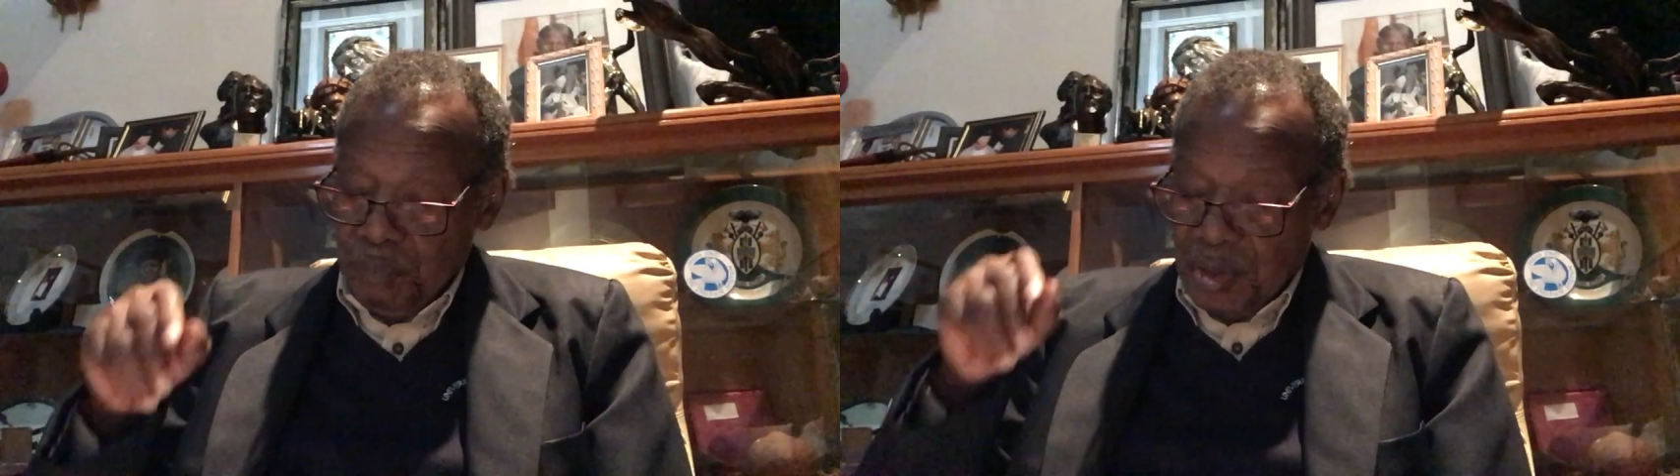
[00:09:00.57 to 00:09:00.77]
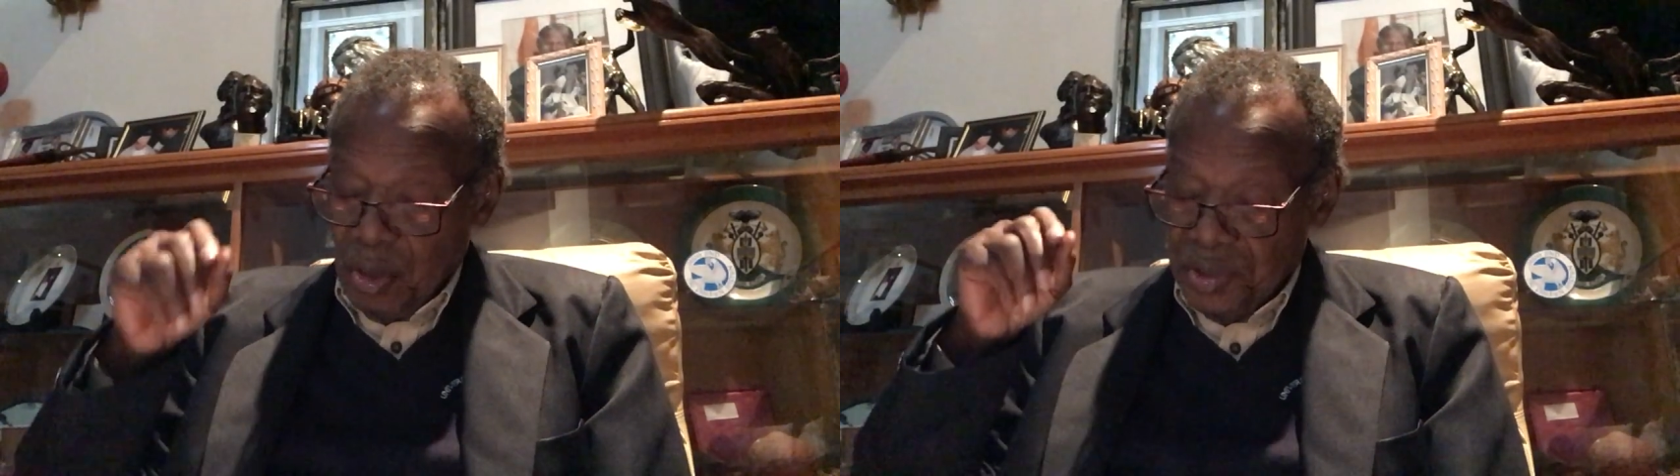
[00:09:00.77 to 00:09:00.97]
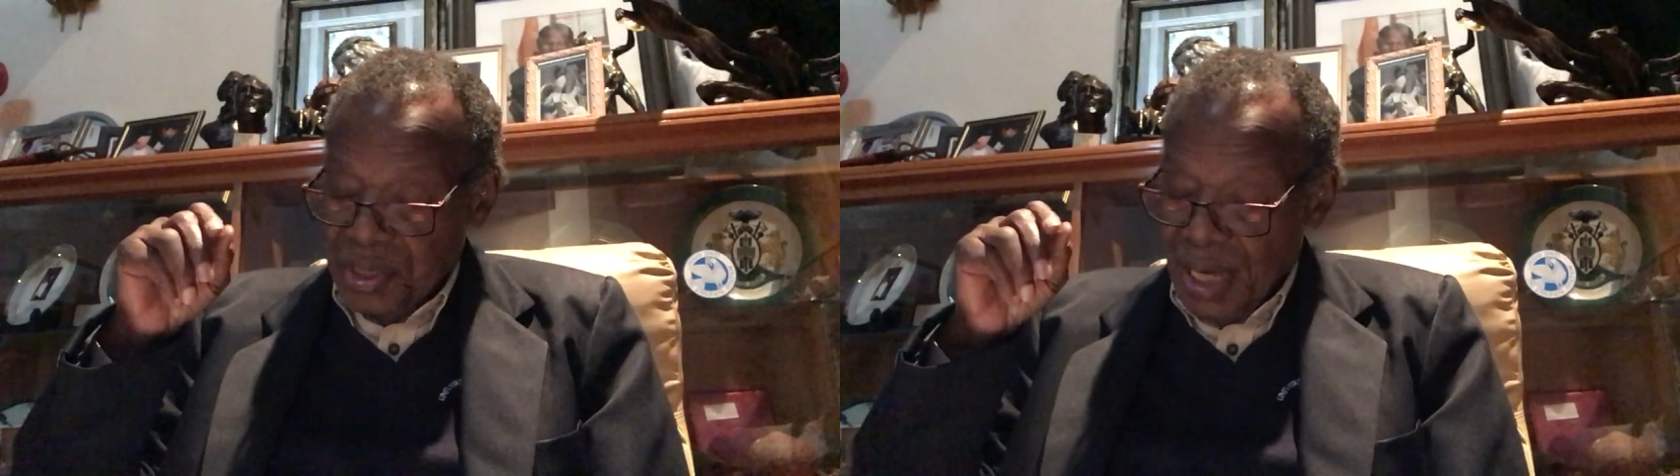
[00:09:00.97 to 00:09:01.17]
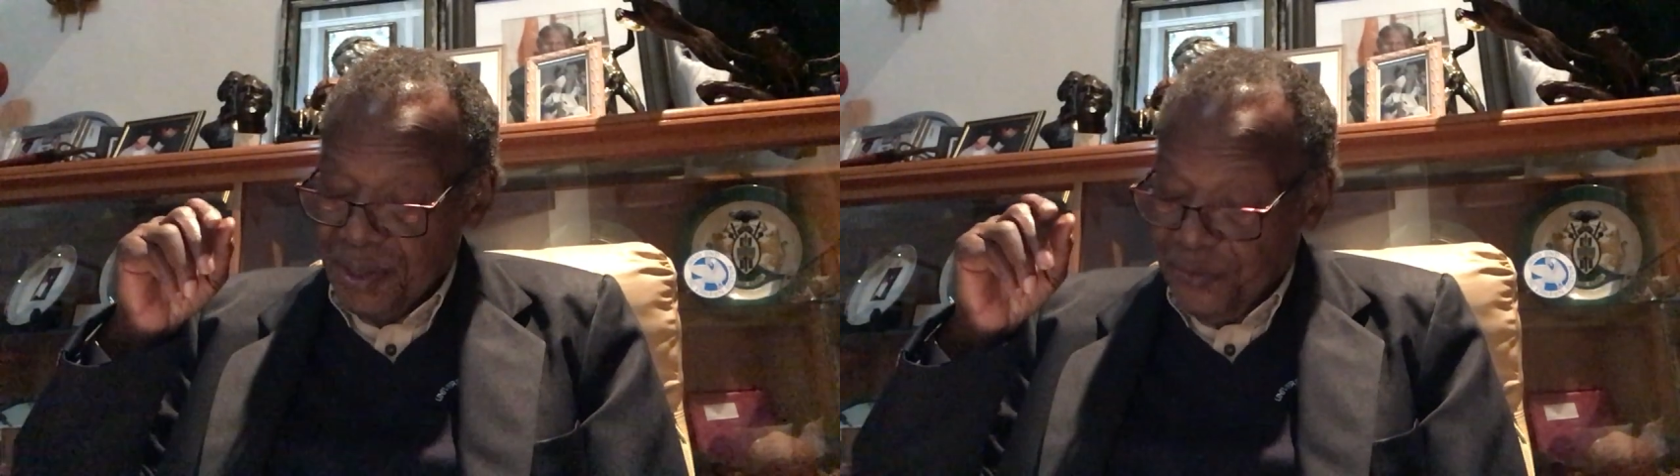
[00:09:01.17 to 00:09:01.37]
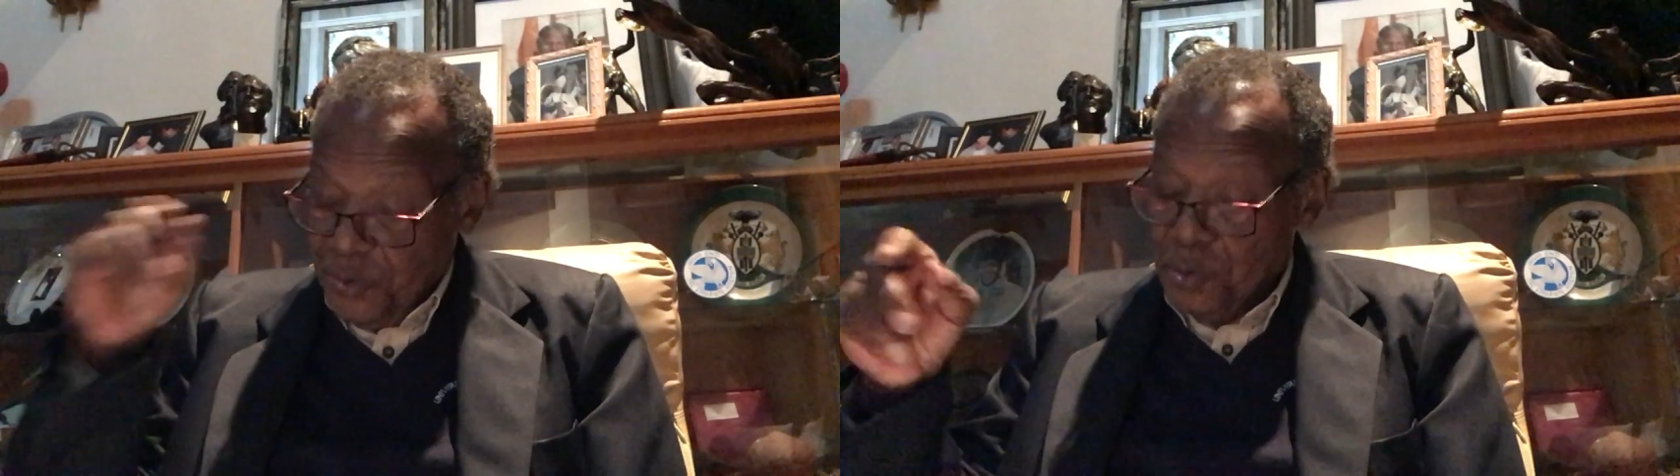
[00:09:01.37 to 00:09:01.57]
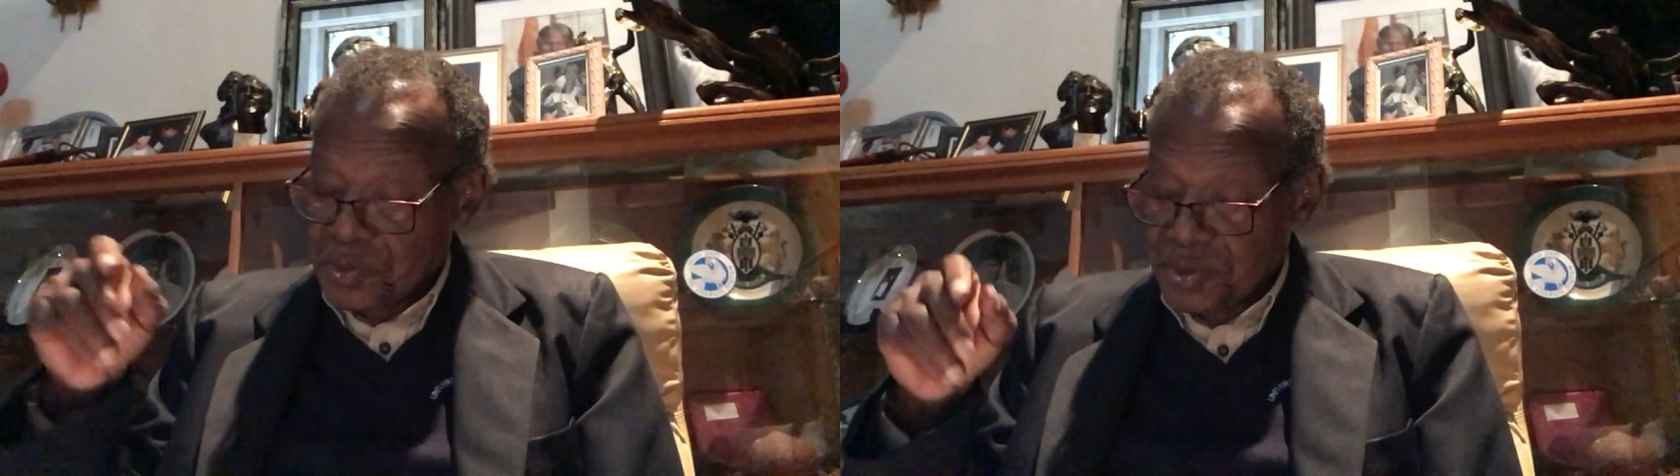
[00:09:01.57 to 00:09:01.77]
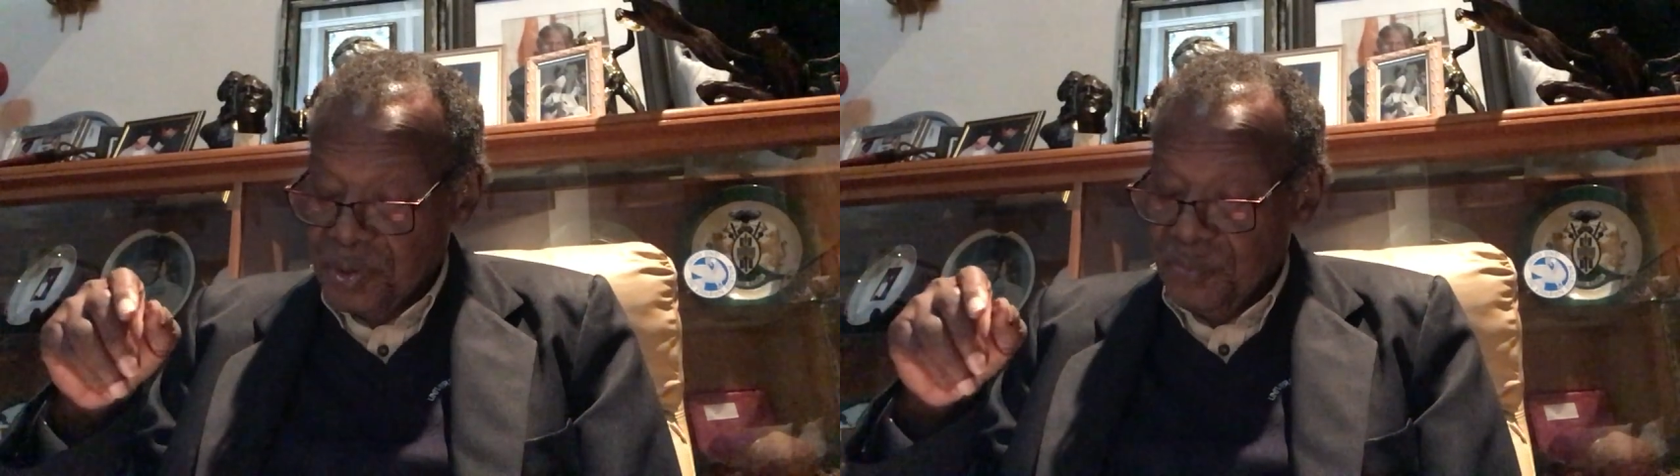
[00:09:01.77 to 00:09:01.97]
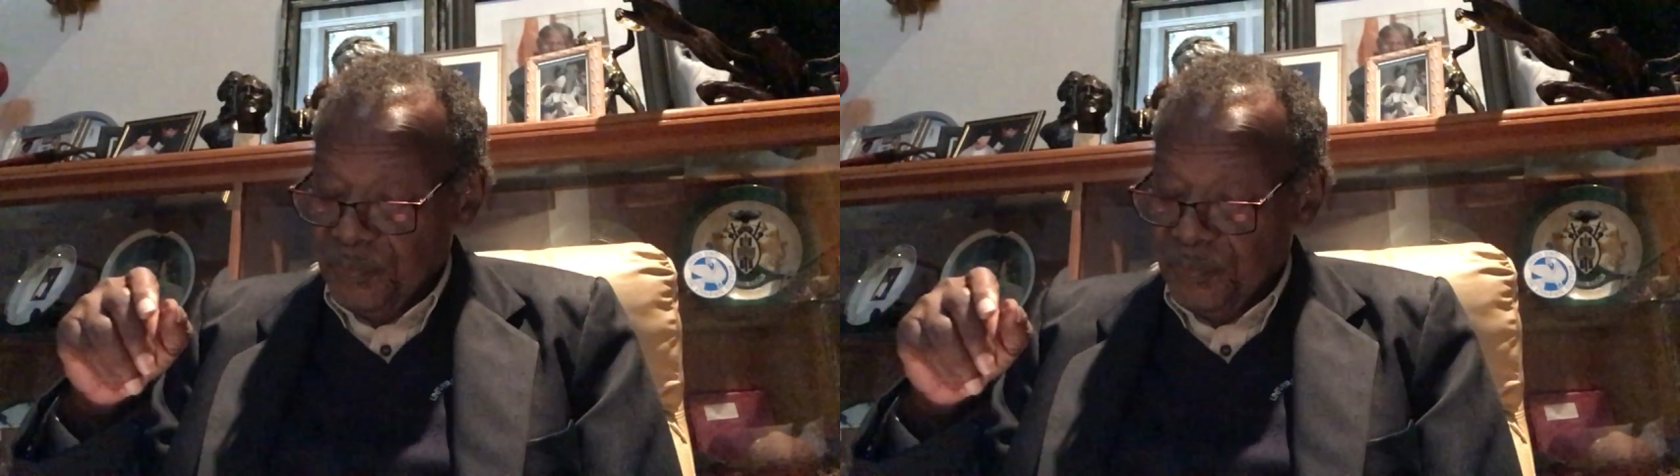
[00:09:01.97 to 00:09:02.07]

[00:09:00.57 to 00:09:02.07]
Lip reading: because I refused